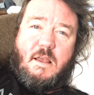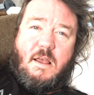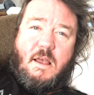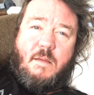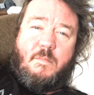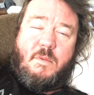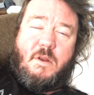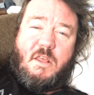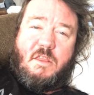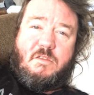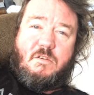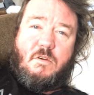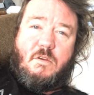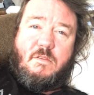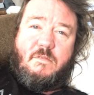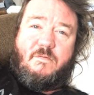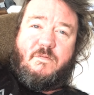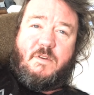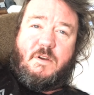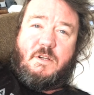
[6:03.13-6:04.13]
I'm going to throw
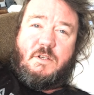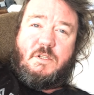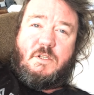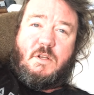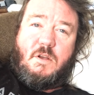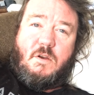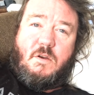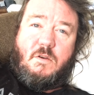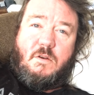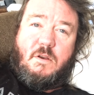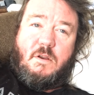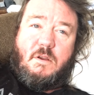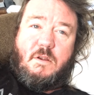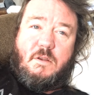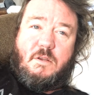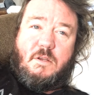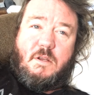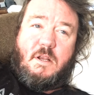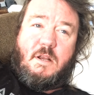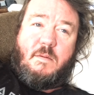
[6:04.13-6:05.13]
the first stone
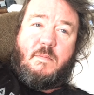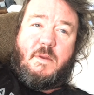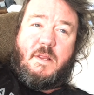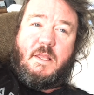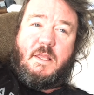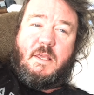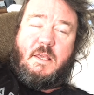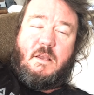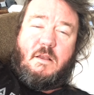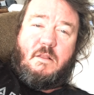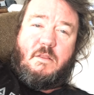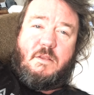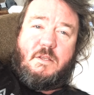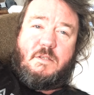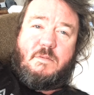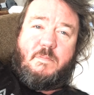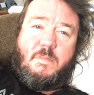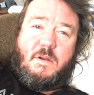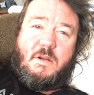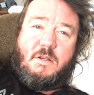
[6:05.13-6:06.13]
and I'm going to kill
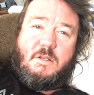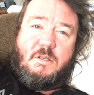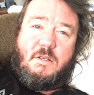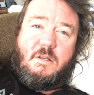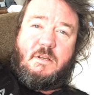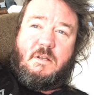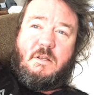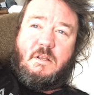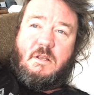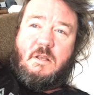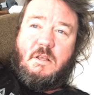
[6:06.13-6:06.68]
this person